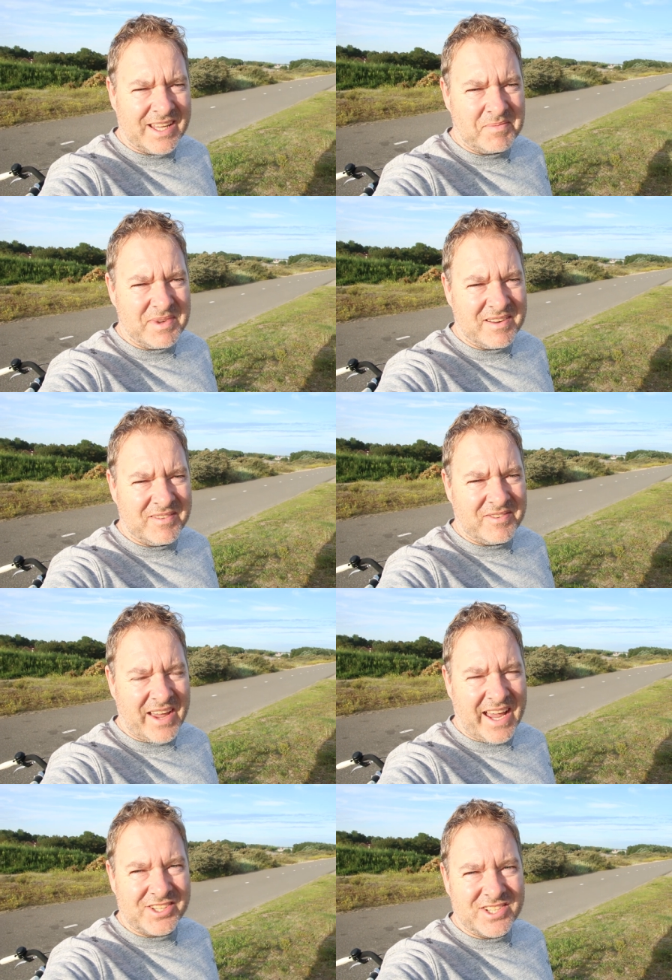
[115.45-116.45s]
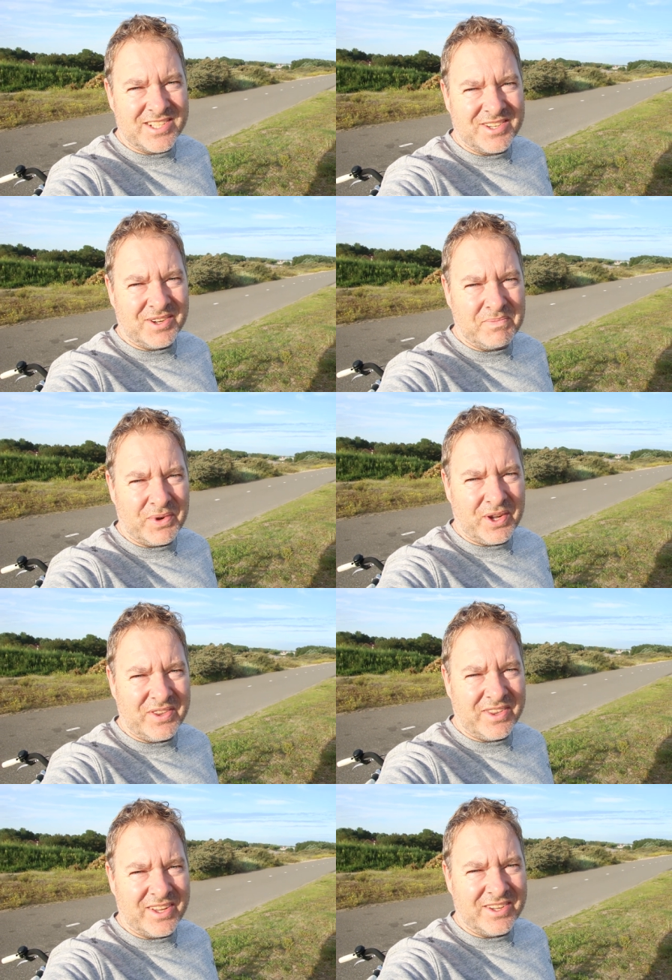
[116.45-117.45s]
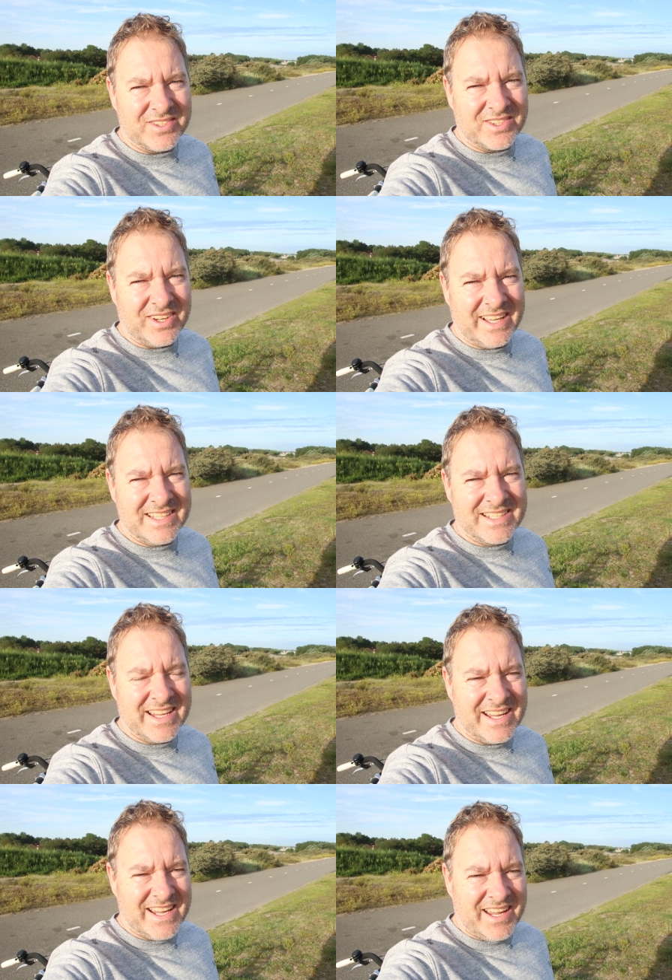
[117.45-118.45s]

get a bit of action on both of those sides.